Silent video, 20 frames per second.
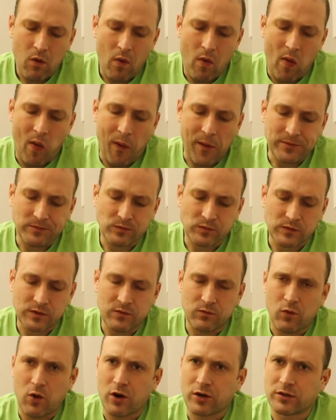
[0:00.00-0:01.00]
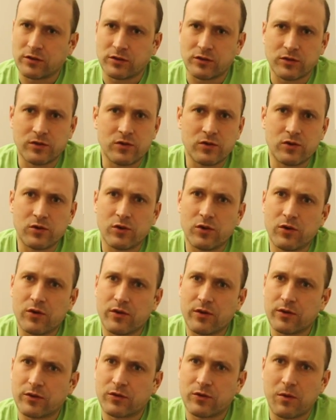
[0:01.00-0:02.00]
walking
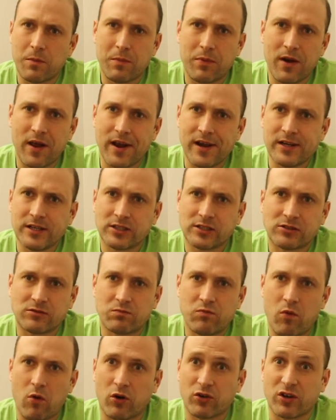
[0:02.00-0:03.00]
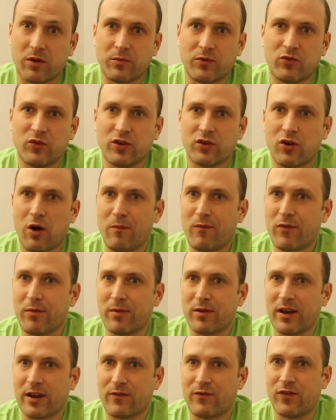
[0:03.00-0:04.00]
to a place. Also, I'm really
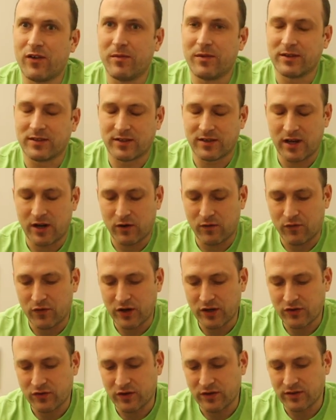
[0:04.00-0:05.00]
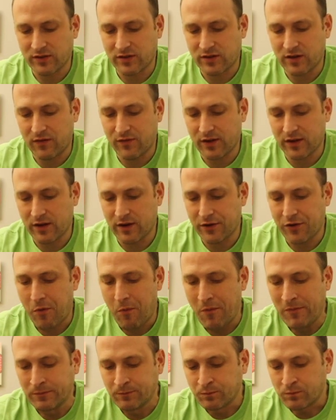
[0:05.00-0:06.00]
comfortable like filming inside of restaurants and stuff like that.
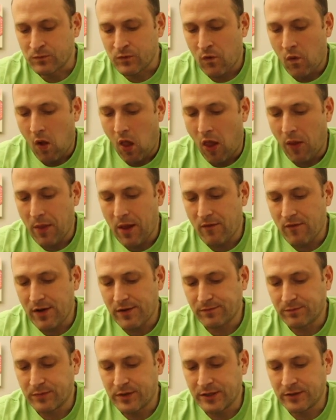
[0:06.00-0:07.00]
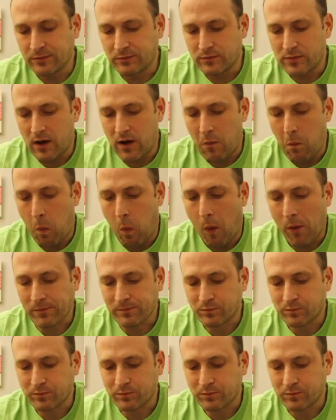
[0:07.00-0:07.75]
Never been, but